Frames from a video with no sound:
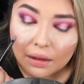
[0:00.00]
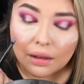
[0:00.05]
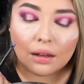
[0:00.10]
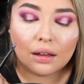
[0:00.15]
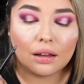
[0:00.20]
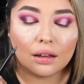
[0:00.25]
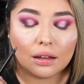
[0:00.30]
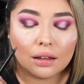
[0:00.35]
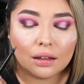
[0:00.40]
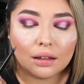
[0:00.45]

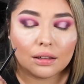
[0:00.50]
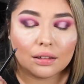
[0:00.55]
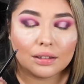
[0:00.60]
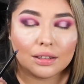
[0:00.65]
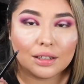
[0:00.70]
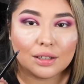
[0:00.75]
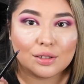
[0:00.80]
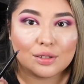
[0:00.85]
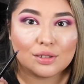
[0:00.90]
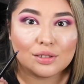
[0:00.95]
Oh,
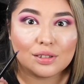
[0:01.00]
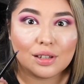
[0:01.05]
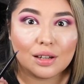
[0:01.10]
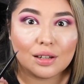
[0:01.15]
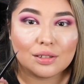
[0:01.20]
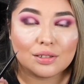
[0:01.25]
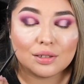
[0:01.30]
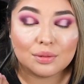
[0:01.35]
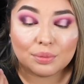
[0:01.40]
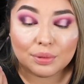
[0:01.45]
that is
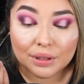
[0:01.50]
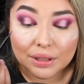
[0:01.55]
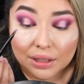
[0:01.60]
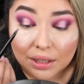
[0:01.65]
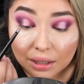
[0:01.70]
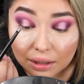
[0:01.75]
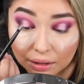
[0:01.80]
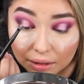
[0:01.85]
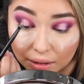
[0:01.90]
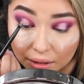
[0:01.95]
such a pretty
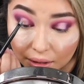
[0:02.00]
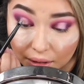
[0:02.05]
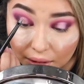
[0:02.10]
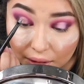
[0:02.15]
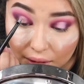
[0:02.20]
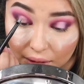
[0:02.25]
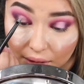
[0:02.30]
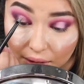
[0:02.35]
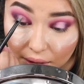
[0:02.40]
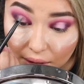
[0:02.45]
color.
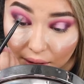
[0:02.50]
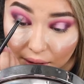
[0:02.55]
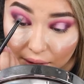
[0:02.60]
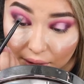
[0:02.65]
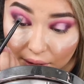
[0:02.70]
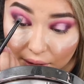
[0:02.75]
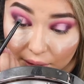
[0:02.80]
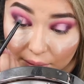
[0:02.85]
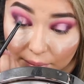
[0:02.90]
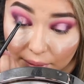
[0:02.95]

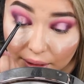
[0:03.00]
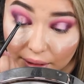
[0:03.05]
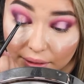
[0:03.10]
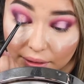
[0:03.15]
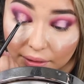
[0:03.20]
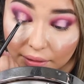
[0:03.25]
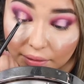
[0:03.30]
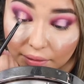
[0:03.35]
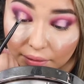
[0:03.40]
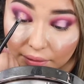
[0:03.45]
I'm gonna pack
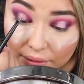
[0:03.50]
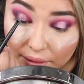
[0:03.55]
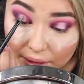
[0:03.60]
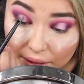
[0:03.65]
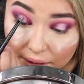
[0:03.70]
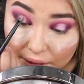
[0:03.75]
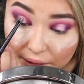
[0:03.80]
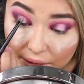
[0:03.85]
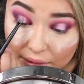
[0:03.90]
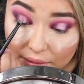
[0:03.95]
that
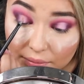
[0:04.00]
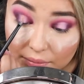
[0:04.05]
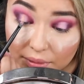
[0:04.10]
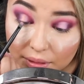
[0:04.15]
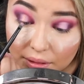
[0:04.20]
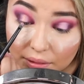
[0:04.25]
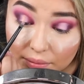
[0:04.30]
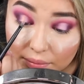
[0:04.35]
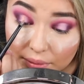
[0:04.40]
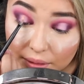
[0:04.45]
right in the
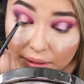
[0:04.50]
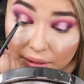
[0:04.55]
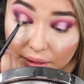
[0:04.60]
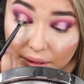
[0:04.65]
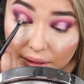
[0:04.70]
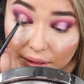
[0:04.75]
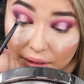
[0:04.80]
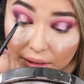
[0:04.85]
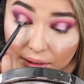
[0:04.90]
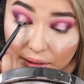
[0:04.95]
middle of my
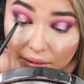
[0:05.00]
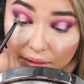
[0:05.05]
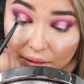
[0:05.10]
lid